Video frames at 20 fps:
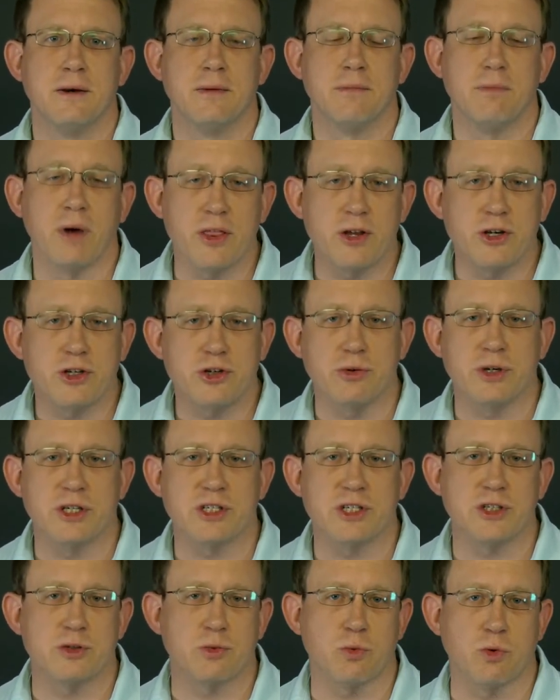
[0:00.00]
Mother
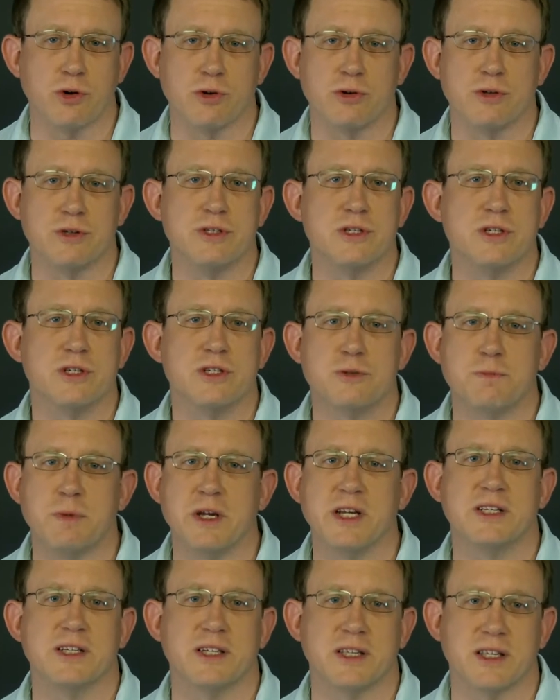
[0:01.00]
Teresa's words
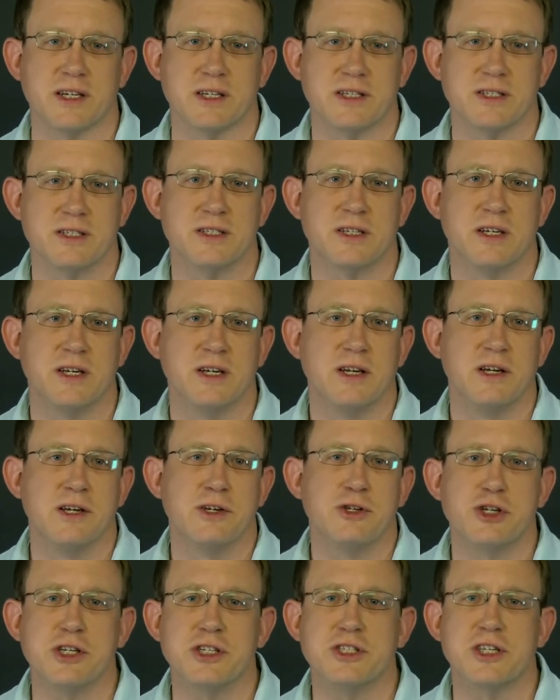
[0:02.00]
speak to this.
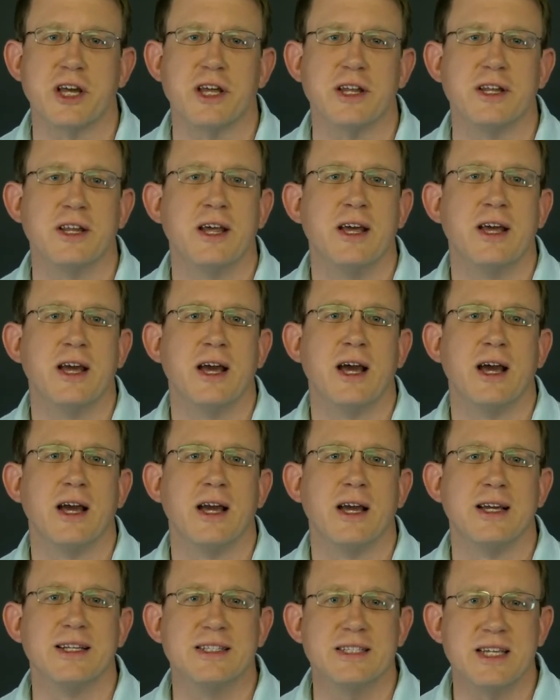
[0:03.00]
She said,
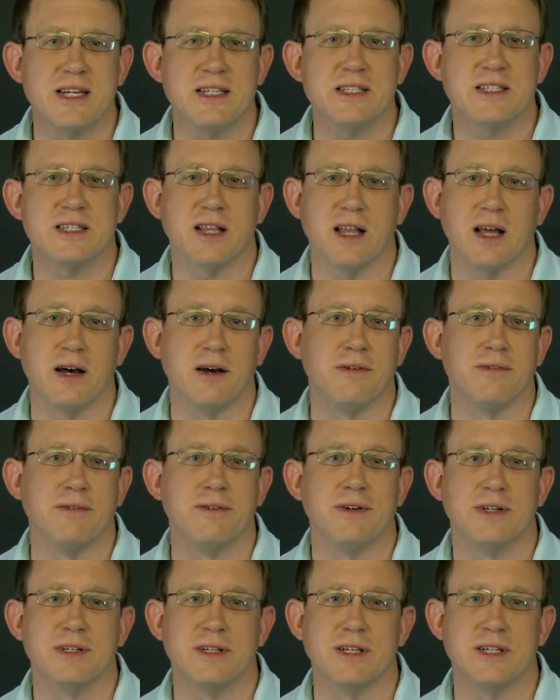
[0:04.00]
"Intense love
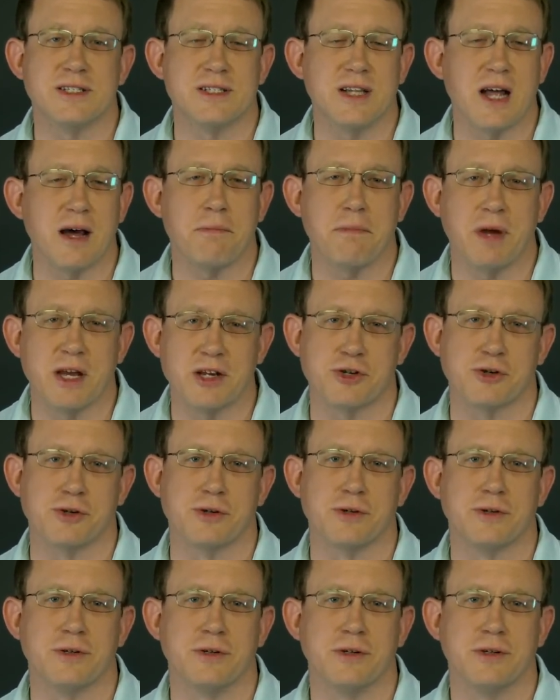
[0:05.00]
does not measure,
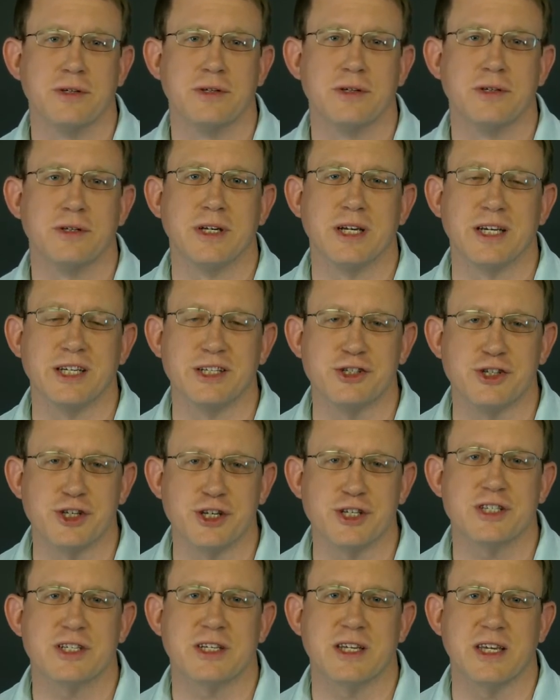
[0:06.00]
it
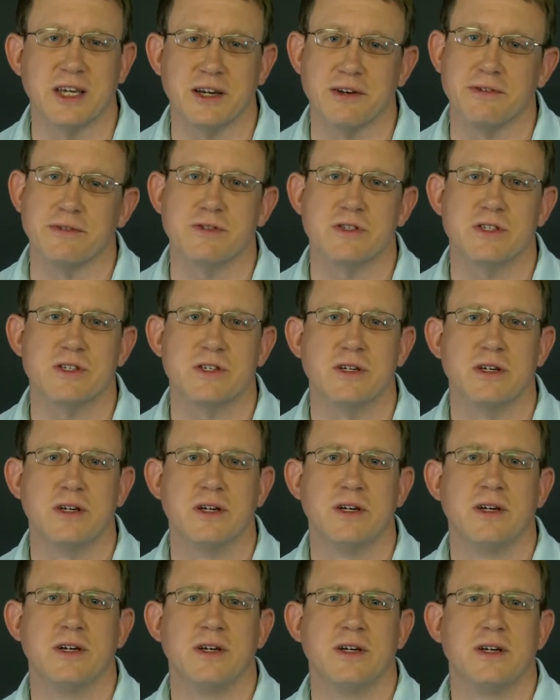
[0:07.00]
just gives."
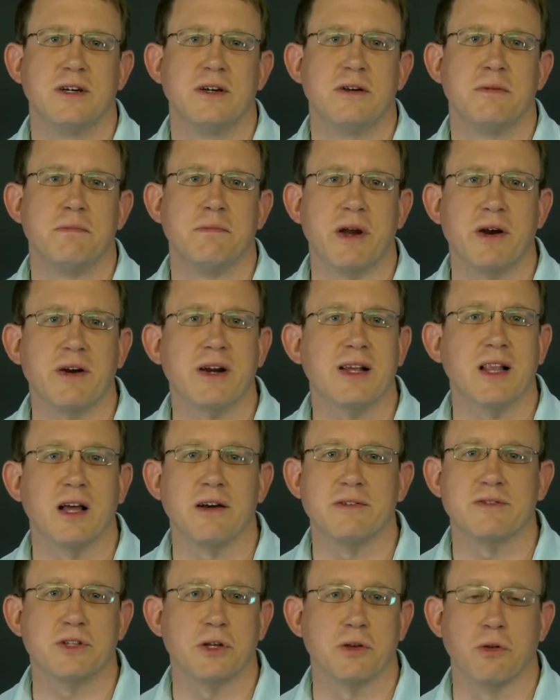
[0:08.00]
Mary
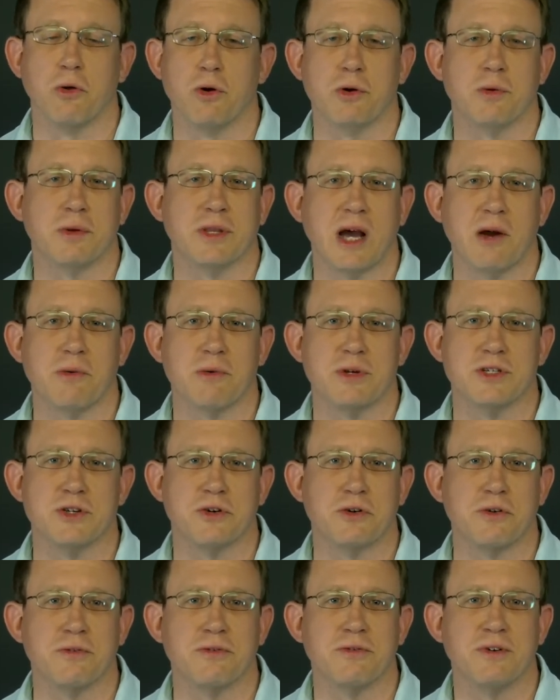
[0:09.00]
loves the Lord without
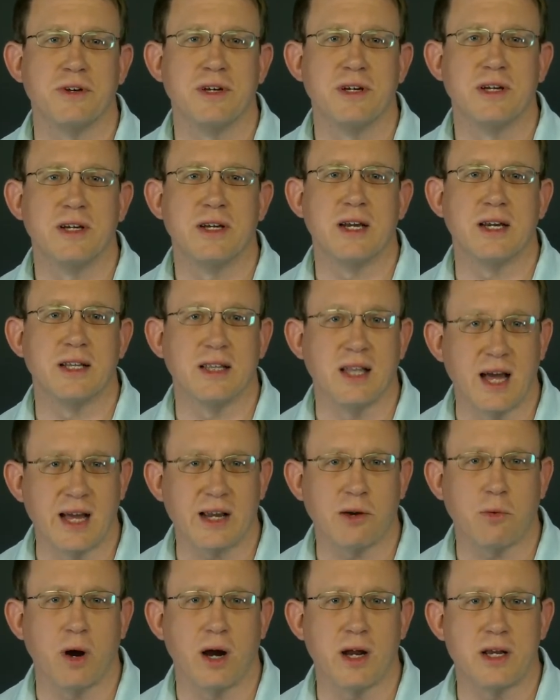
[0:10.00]
reserve, and
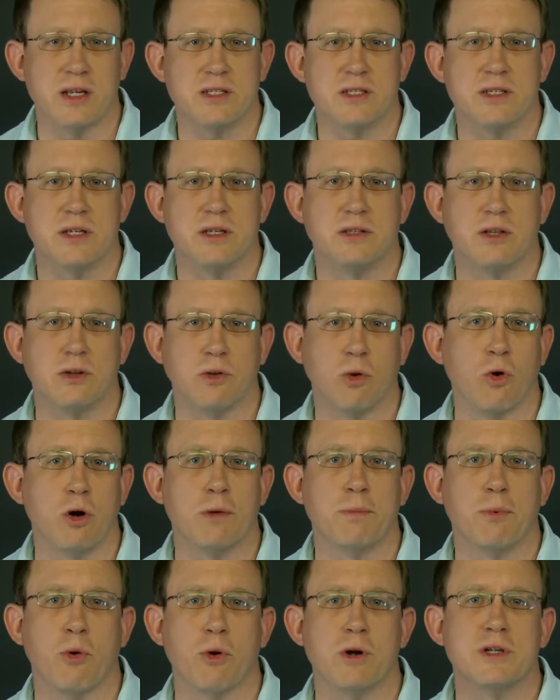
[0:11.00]
likewise, the
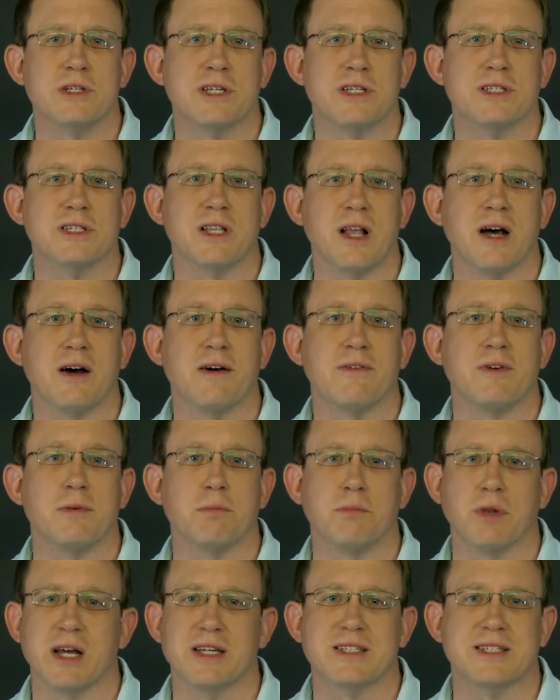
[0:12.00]
Lord pours His love
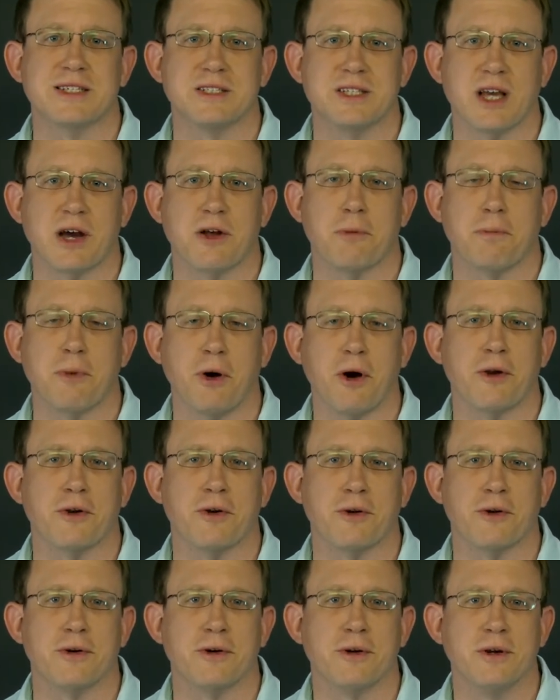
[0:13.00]
and blessings out upon
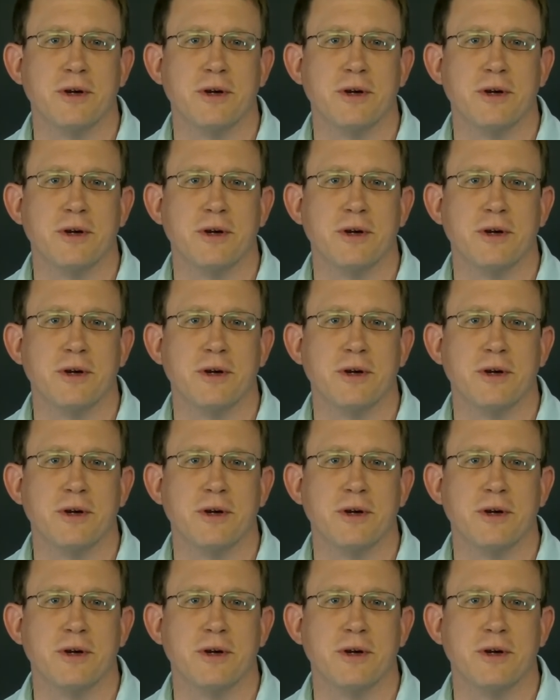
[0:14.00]
her.